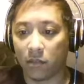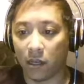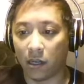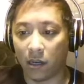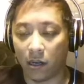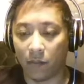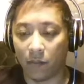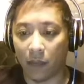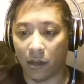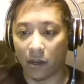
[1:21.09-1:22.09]

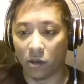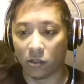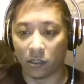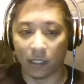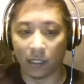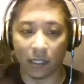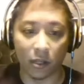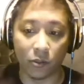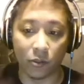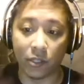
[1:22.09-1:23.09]
and you go to select the
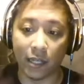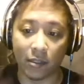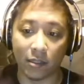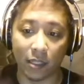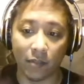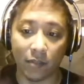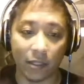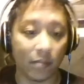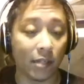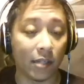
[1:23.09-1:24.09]
color, which you can't see
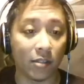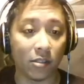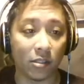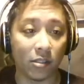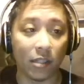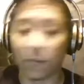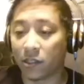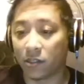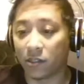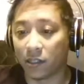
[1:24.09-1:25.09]
because that's just a
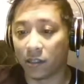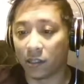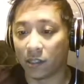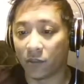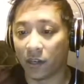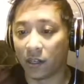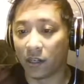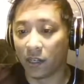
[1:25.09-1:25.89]
limitation on this. That's fine.